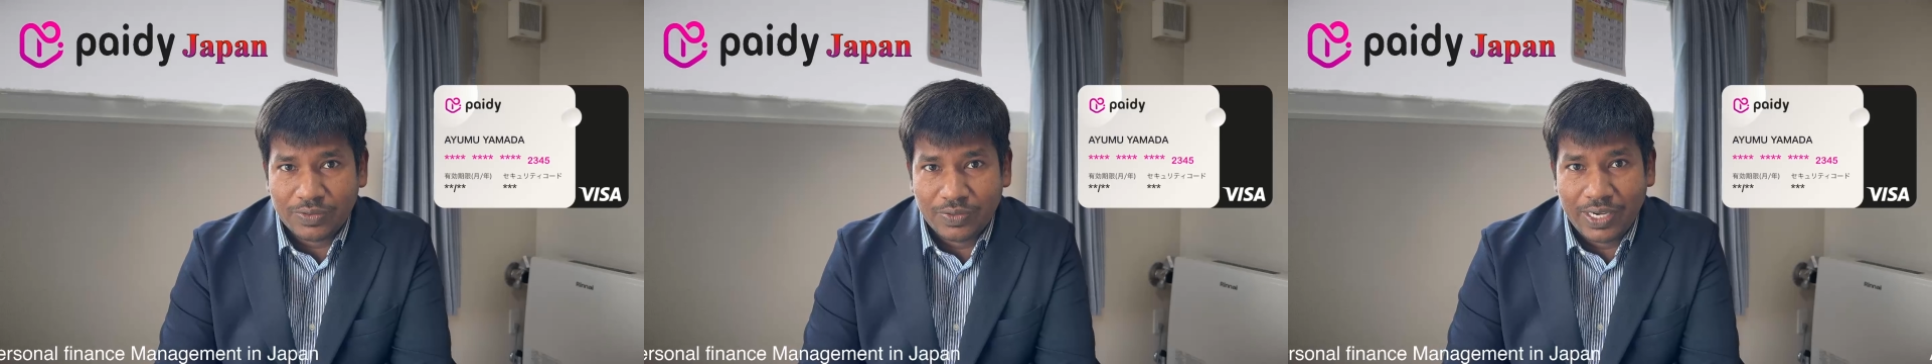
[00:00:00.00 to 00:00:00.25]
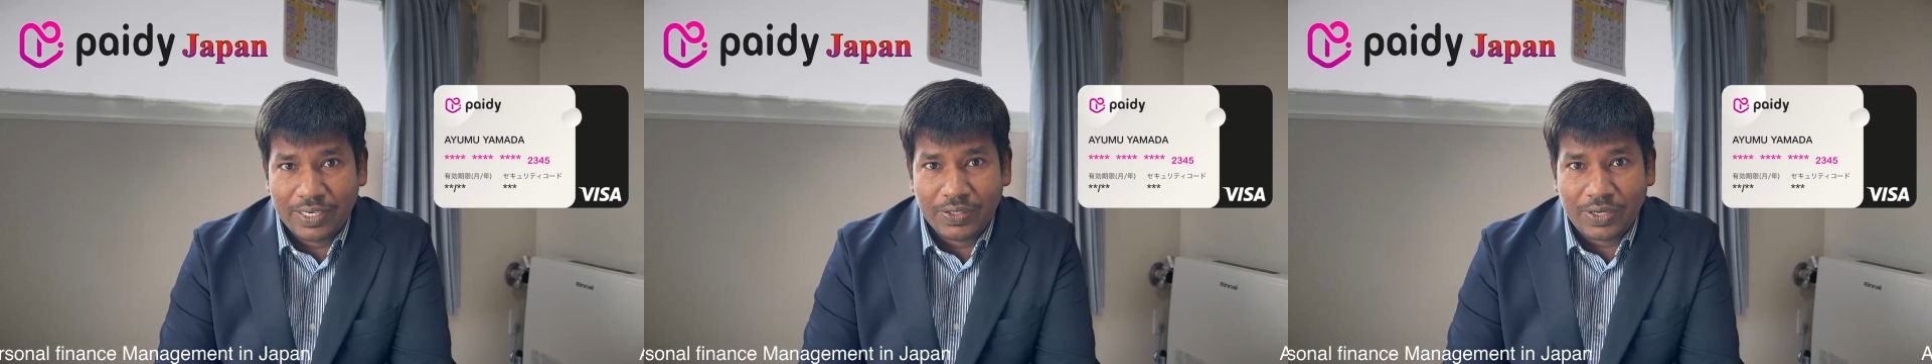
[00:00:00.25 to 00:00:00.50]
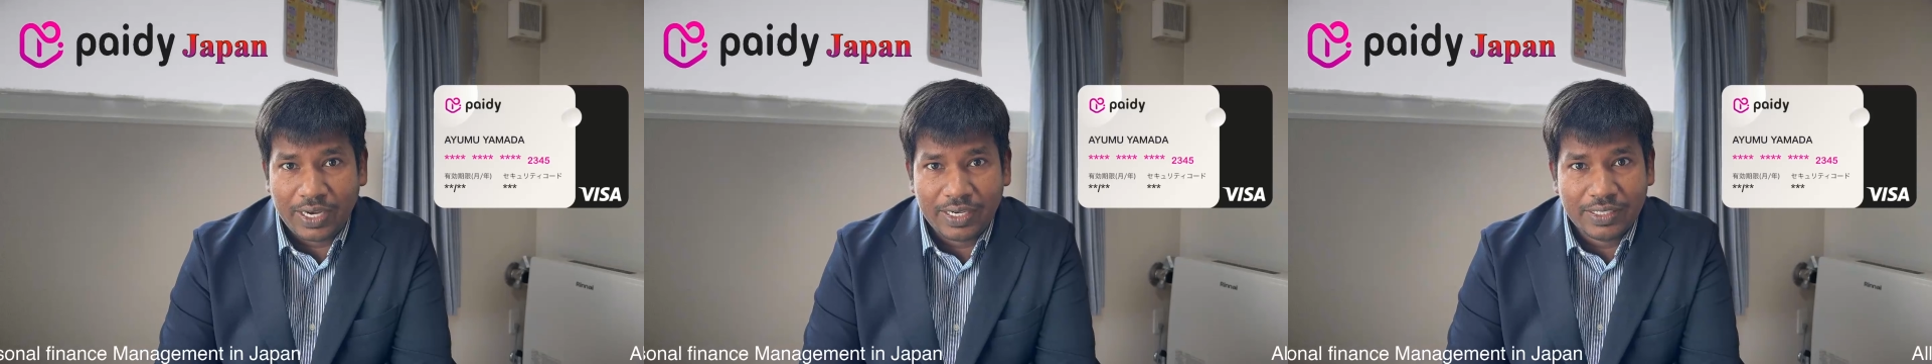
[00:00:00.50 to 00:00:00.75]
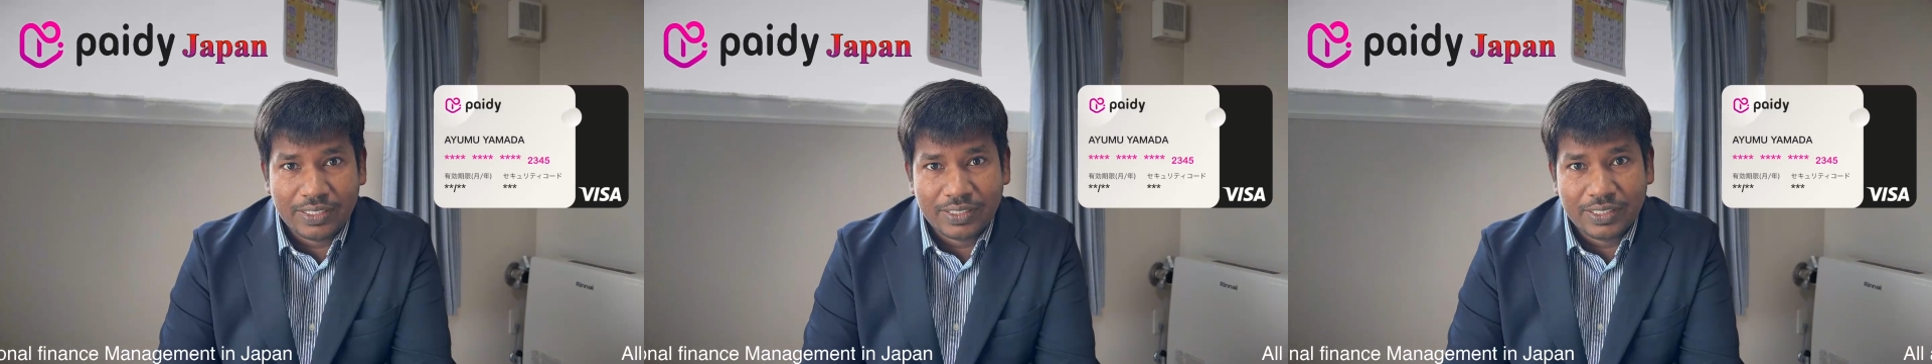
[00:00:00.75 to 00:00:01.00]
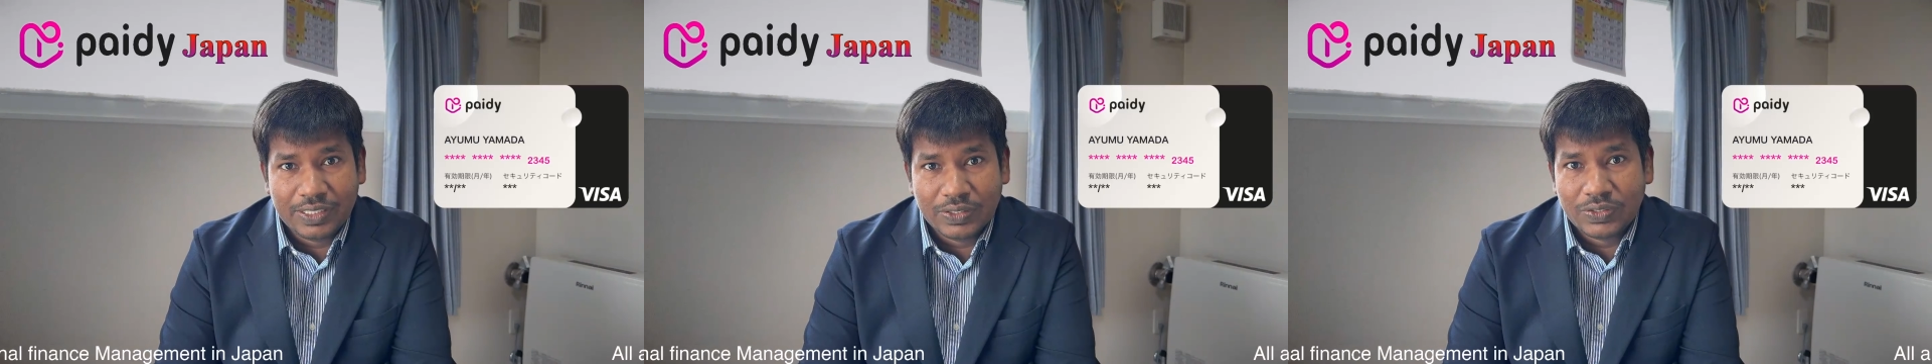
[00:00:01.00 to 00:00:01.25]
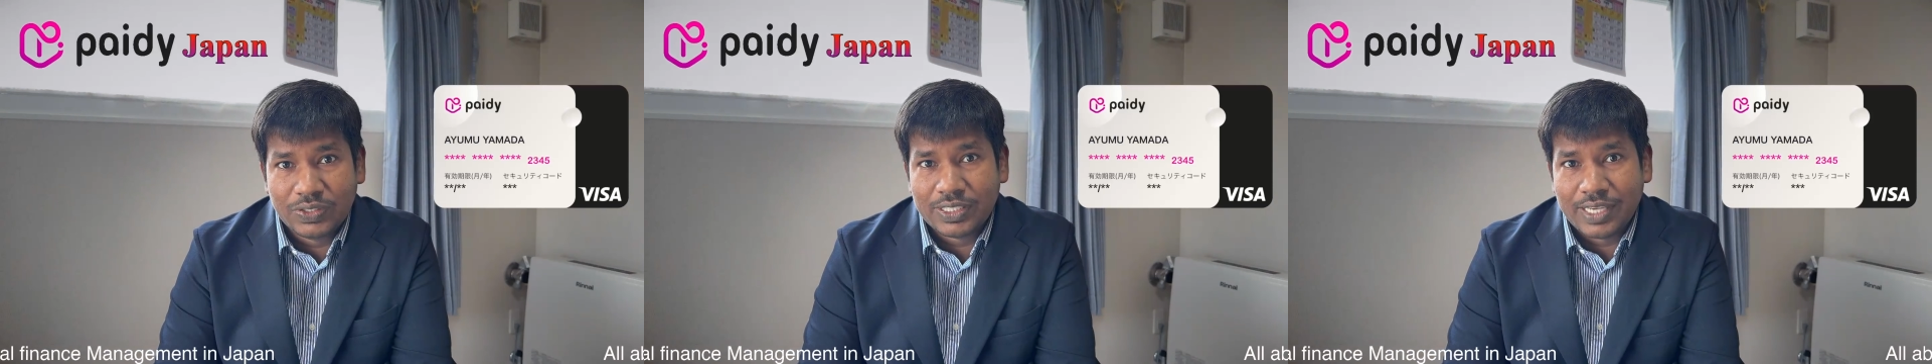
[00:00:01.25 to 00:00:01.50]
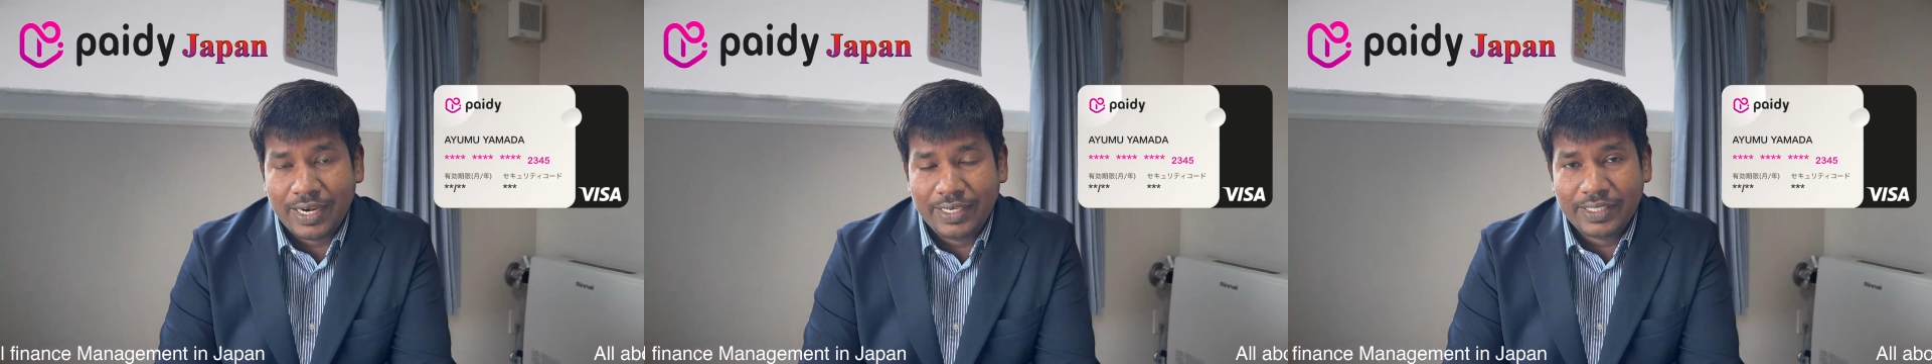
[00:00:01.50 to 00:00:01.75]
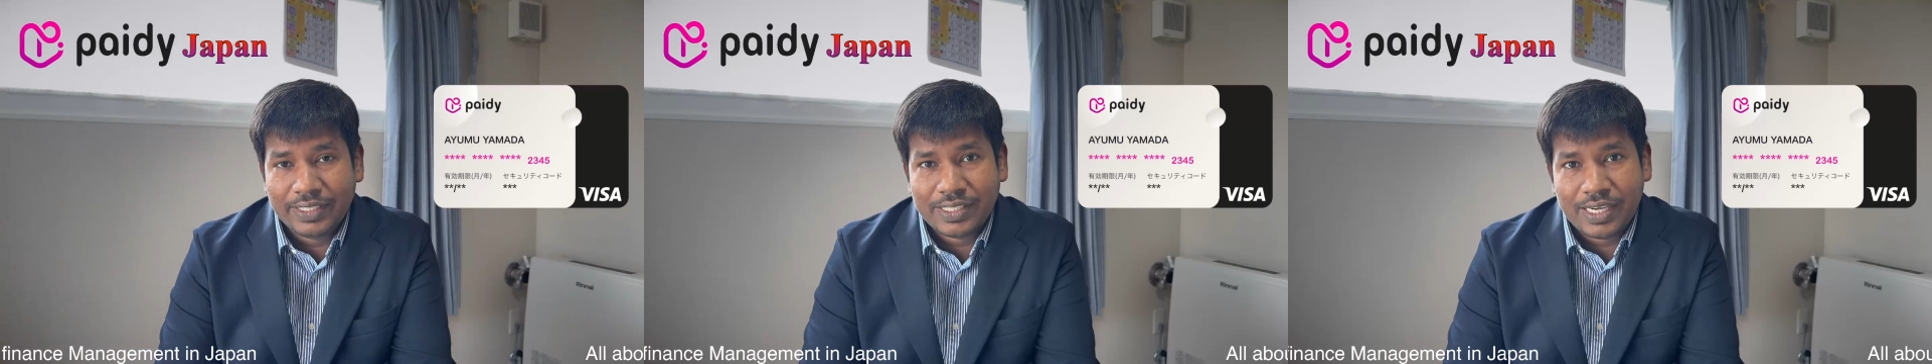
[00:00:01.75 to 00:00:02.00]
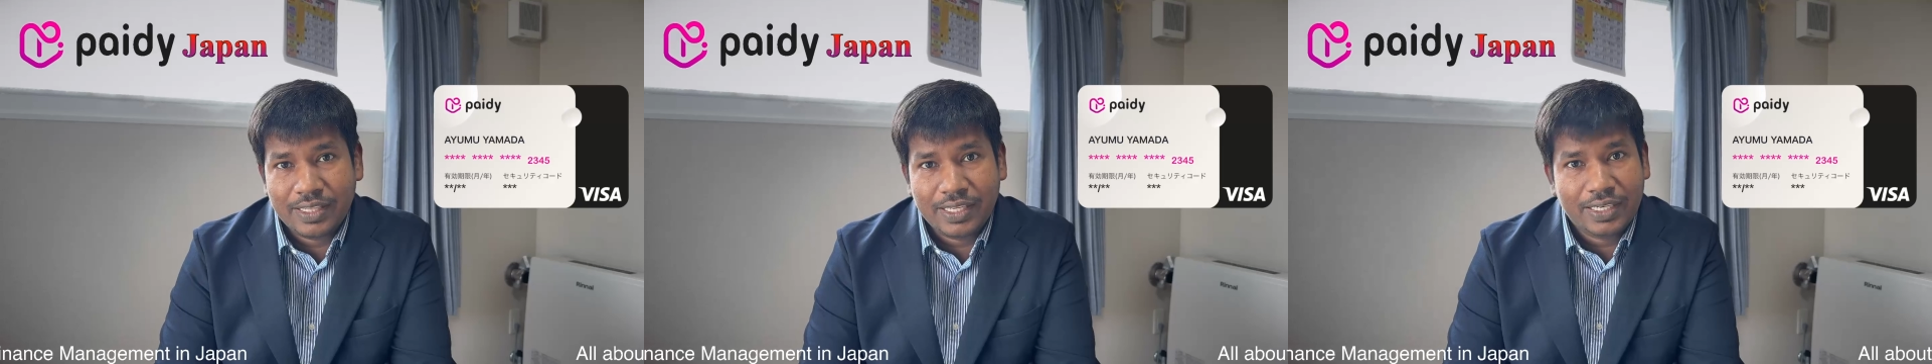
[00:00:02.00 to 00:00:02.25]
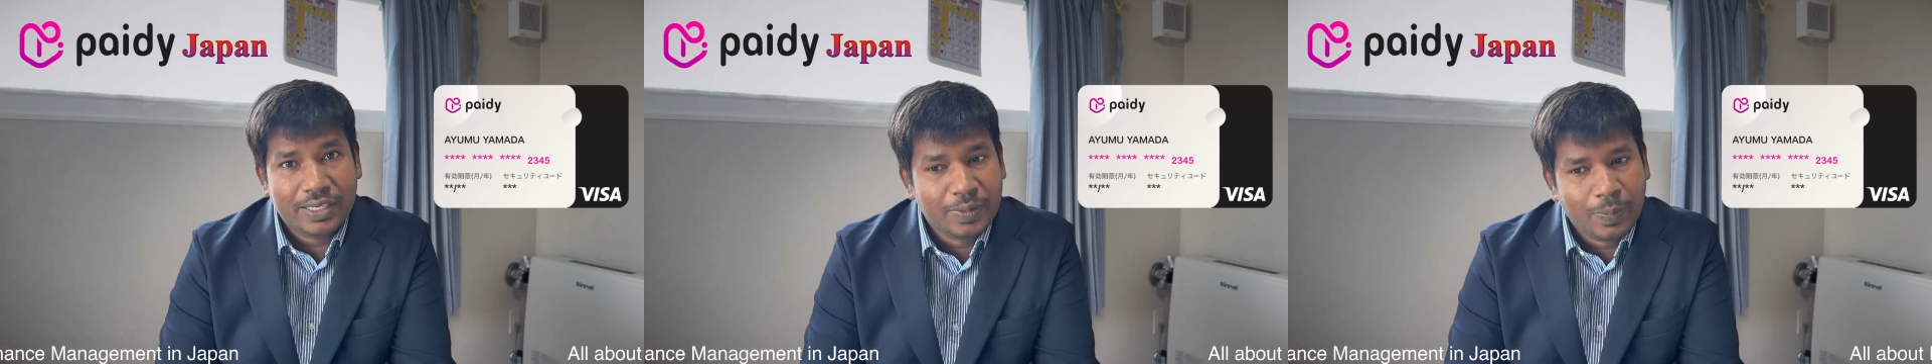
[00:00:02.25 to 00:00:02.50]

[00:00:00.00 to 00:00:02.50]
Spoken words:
where you can use these ideas and then